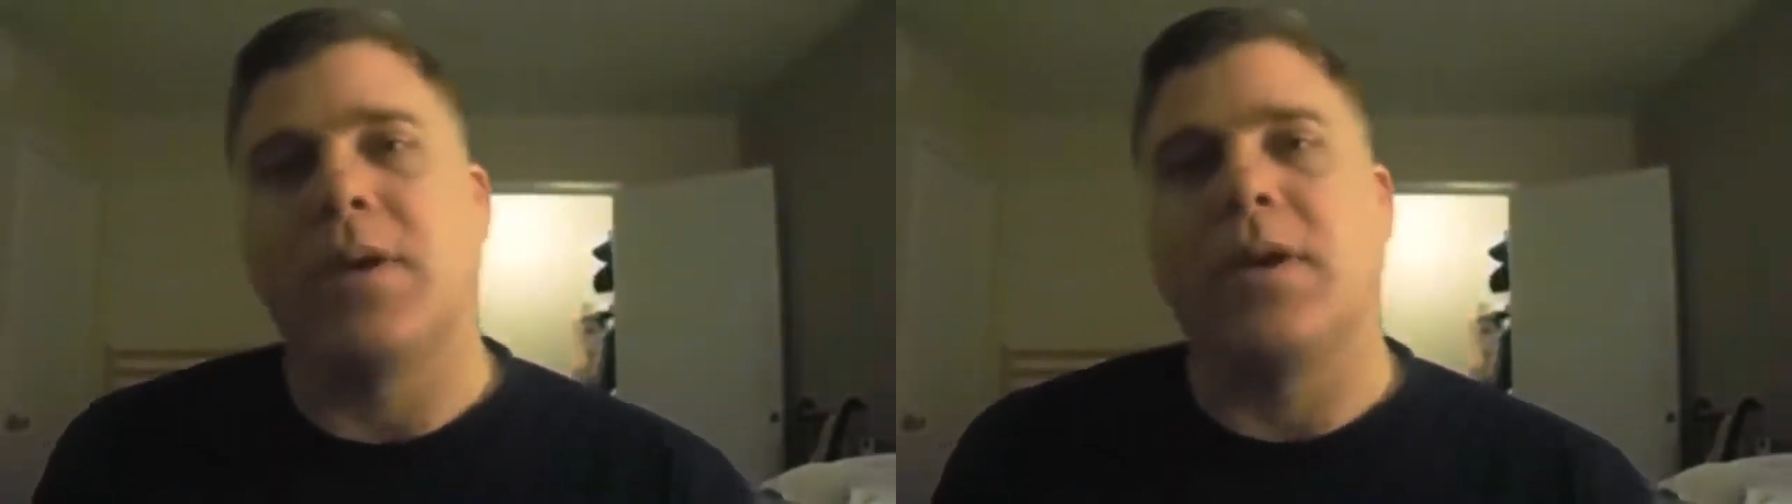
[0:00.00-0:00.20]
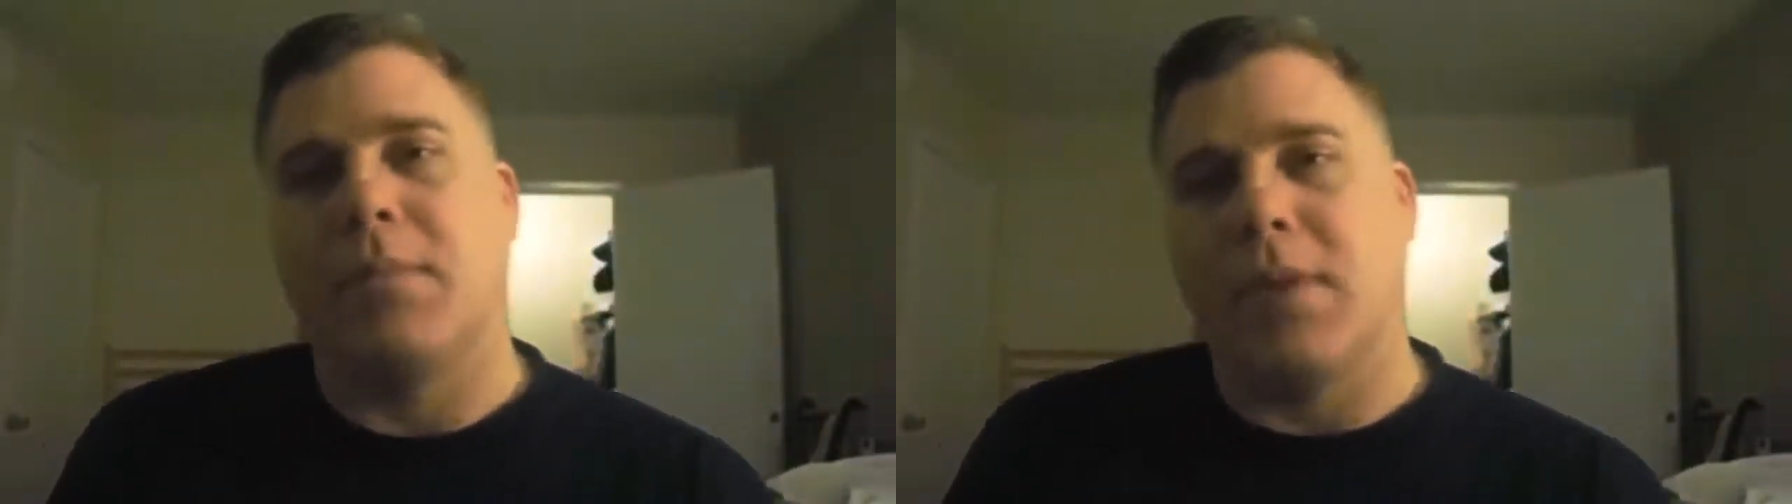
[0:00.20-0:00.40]

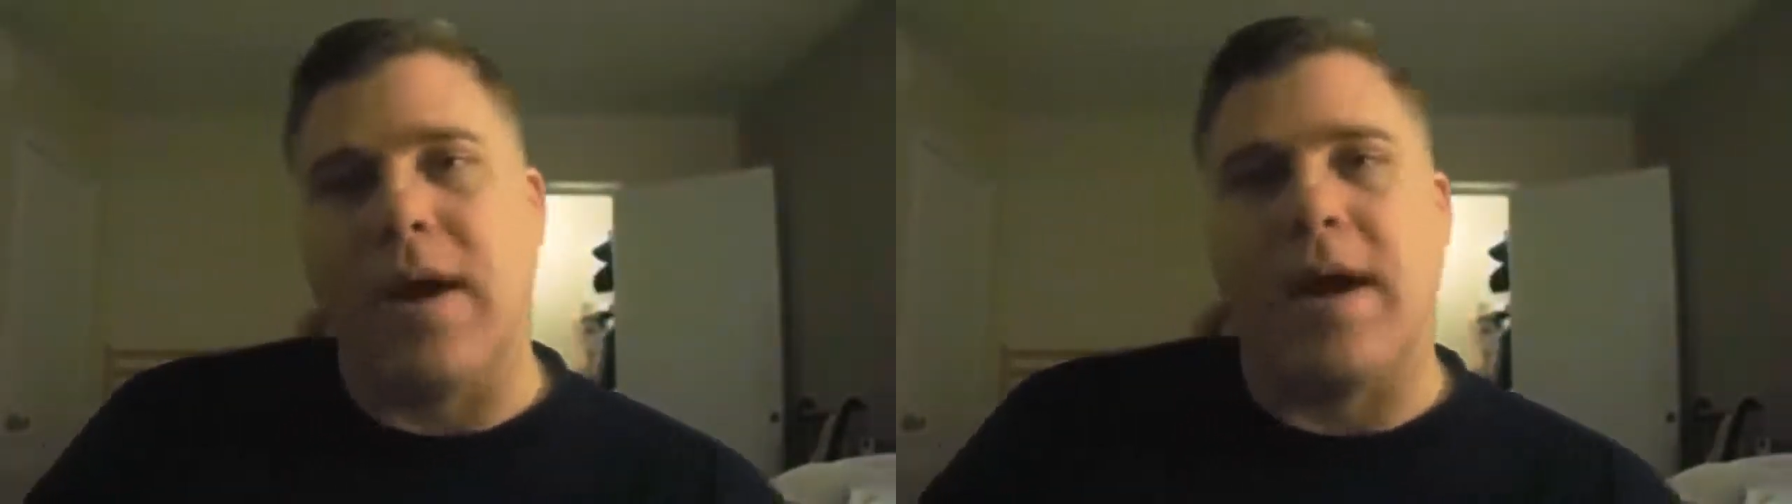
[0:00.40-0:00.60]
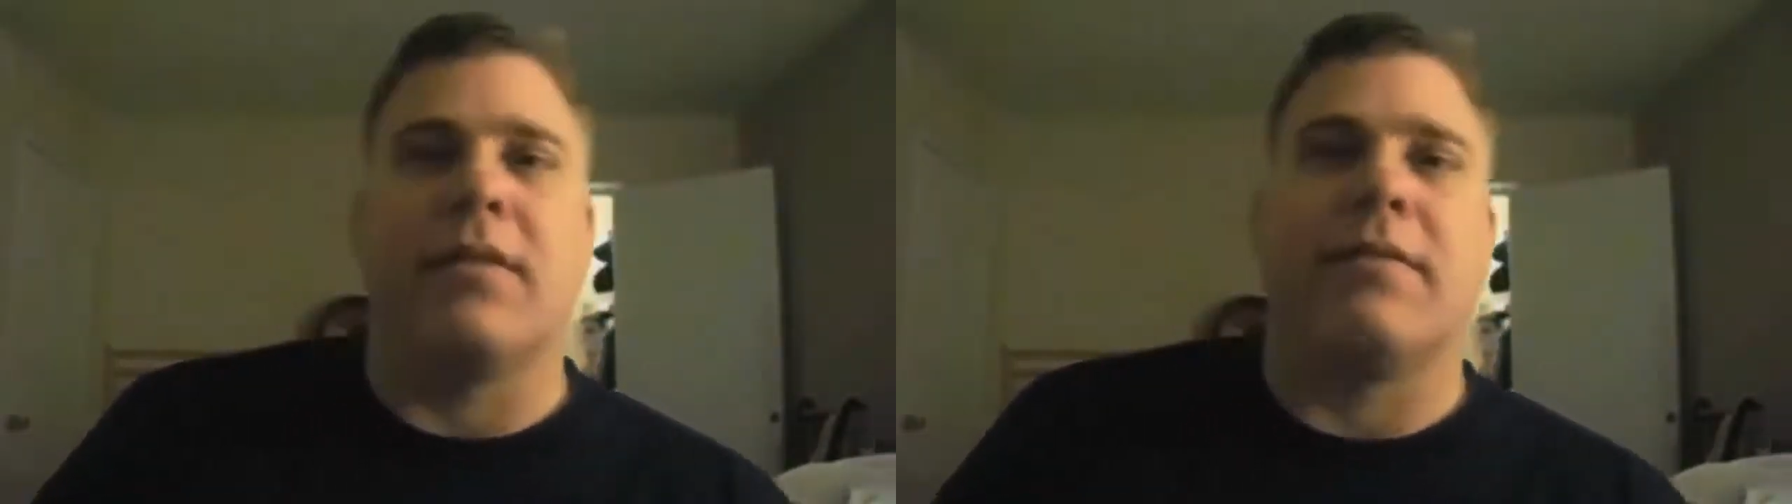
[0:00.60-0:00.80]
would look me
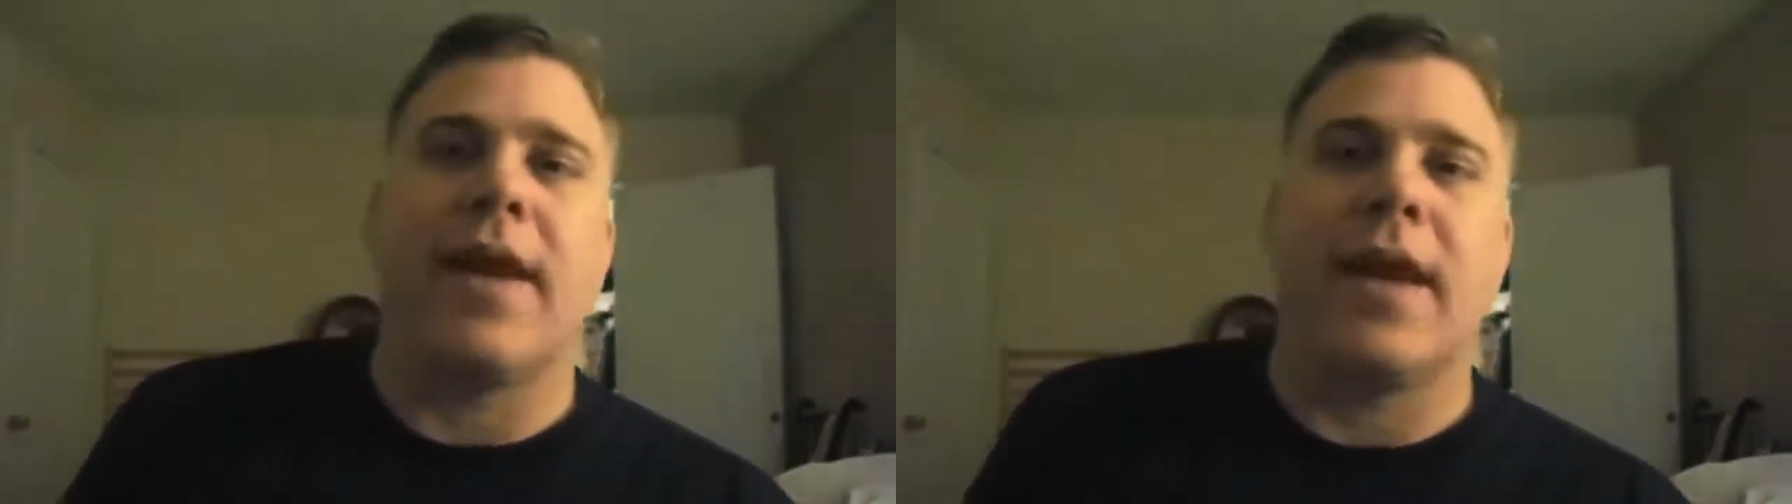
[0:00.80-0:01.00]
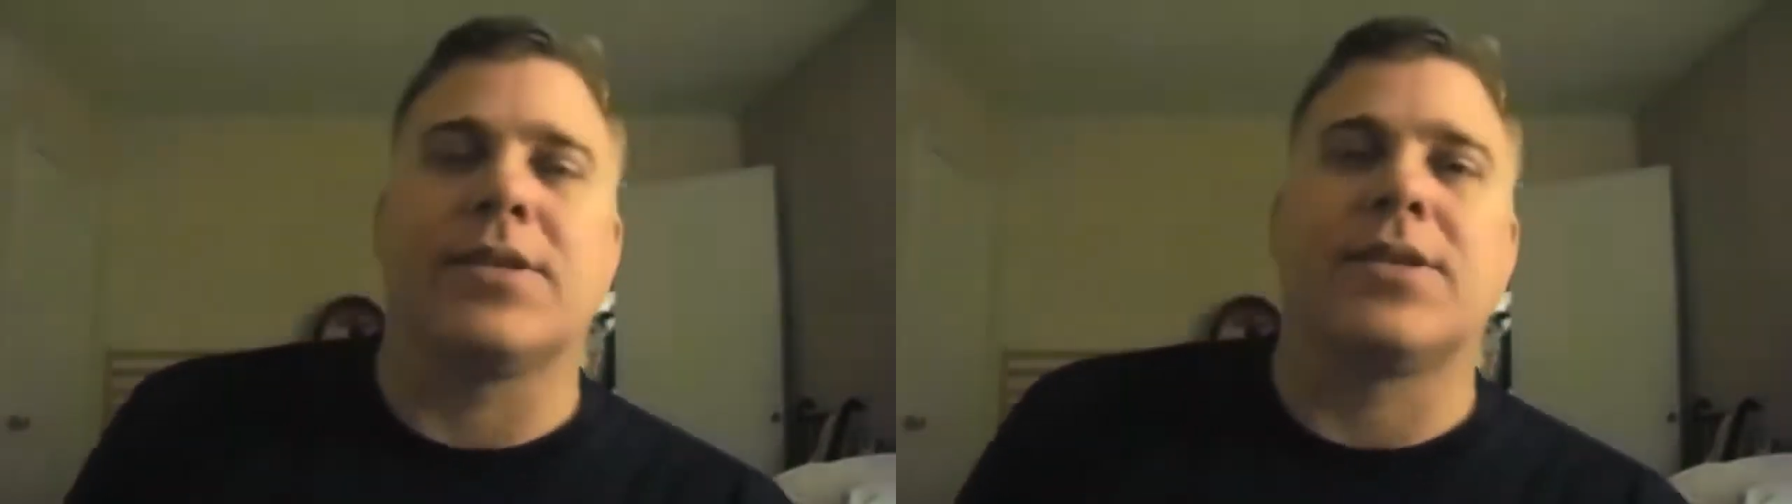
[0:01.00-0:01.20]
right in the
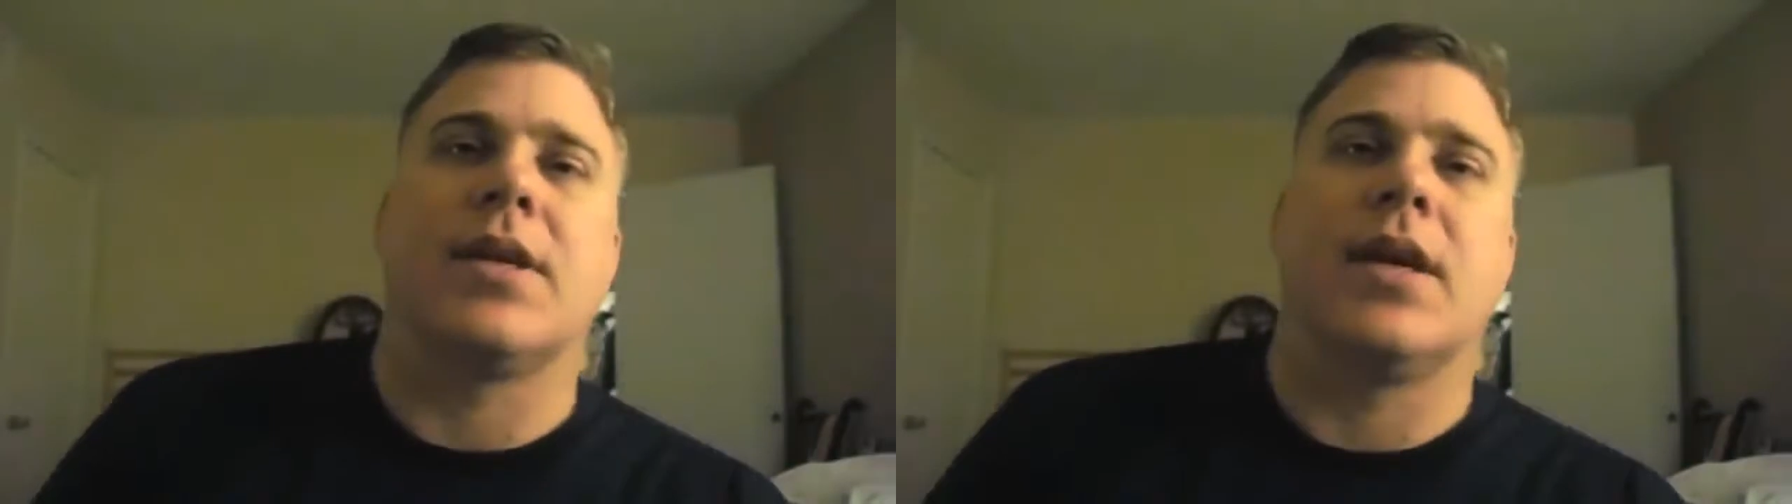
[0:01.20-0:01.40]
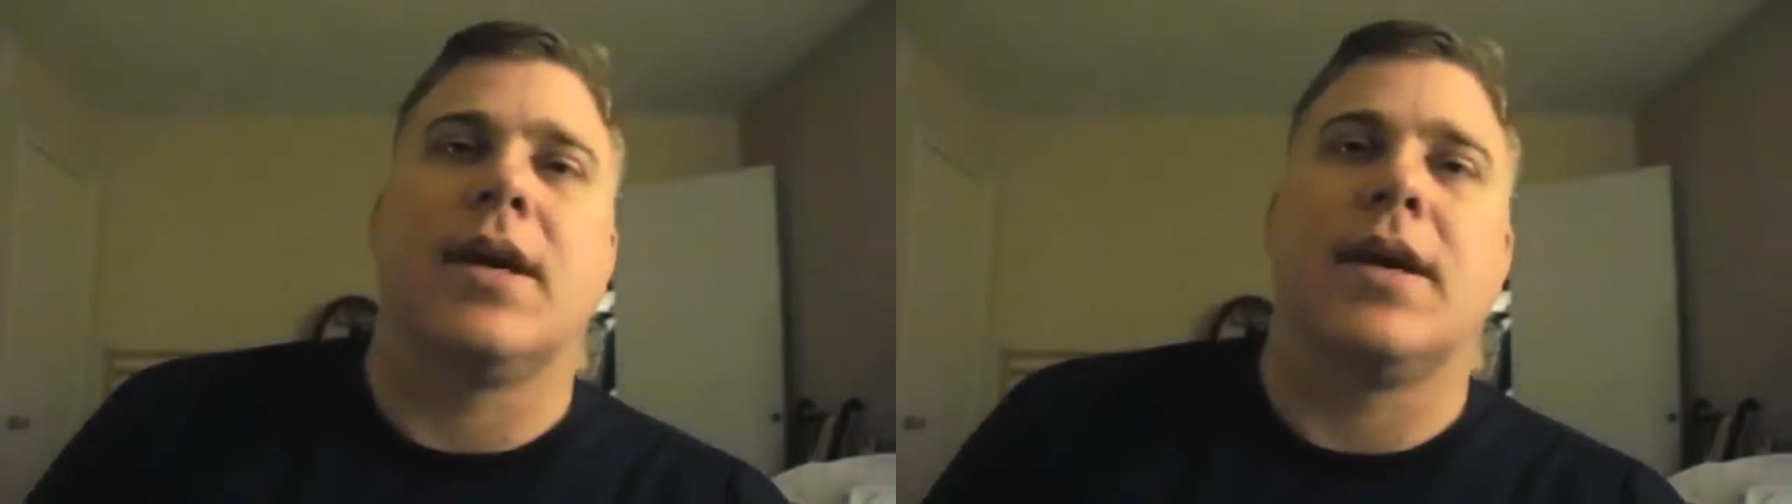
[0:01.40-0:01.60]
face